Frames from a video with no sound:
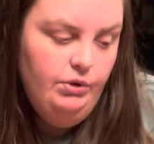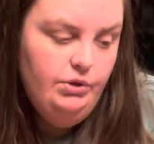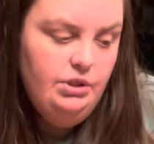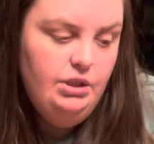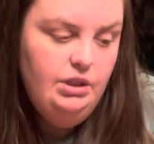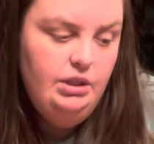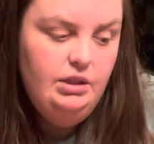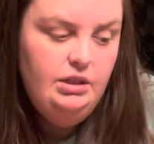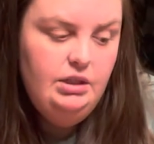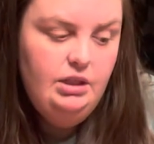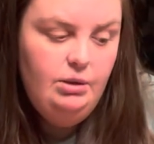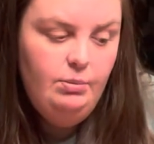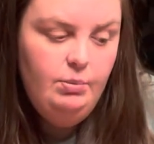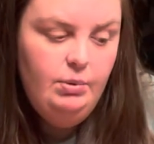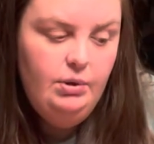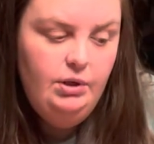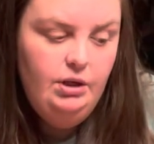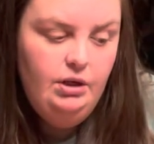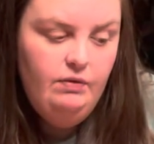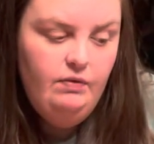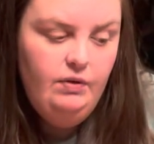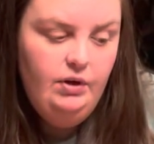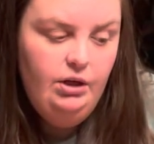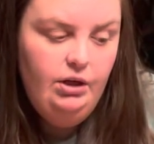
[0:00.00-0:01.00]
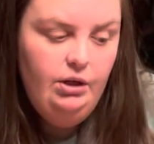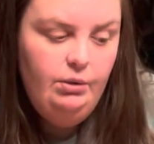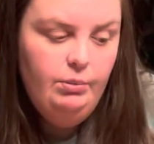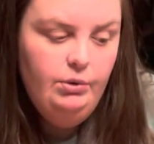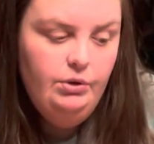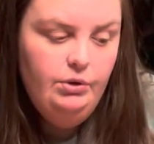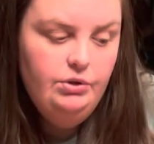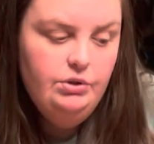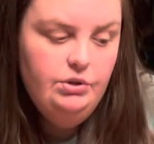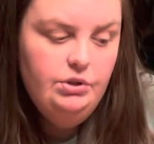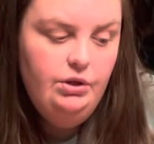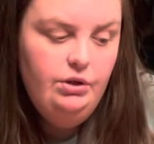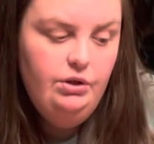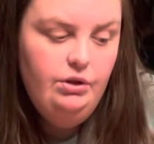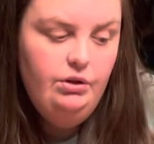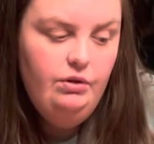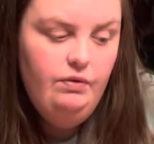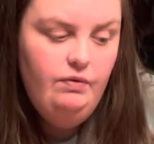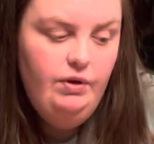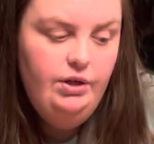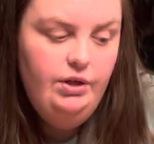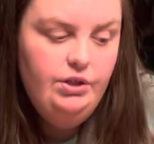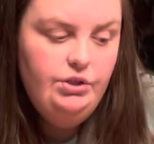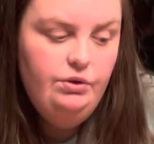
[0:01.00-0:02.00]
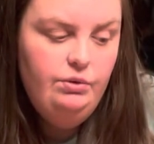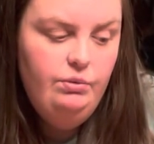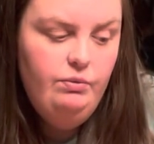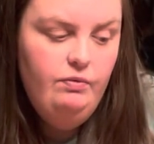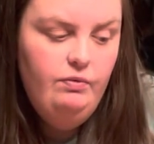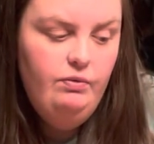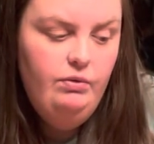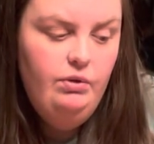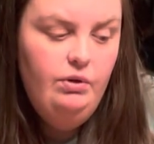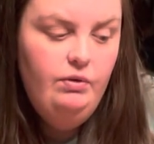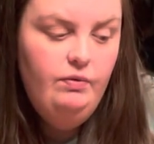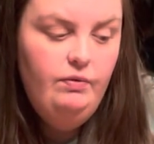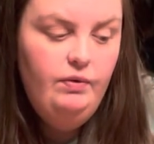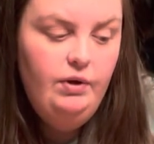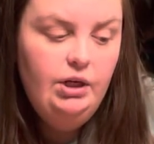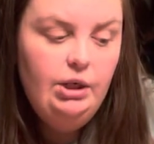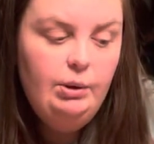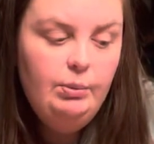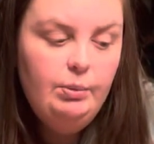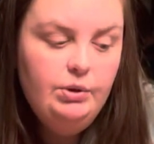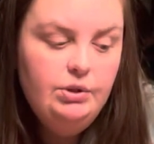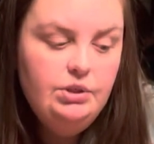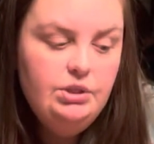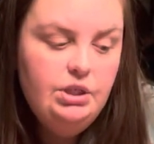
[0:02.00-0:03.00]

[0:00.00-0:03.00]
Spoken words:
And the dependent variables are the variables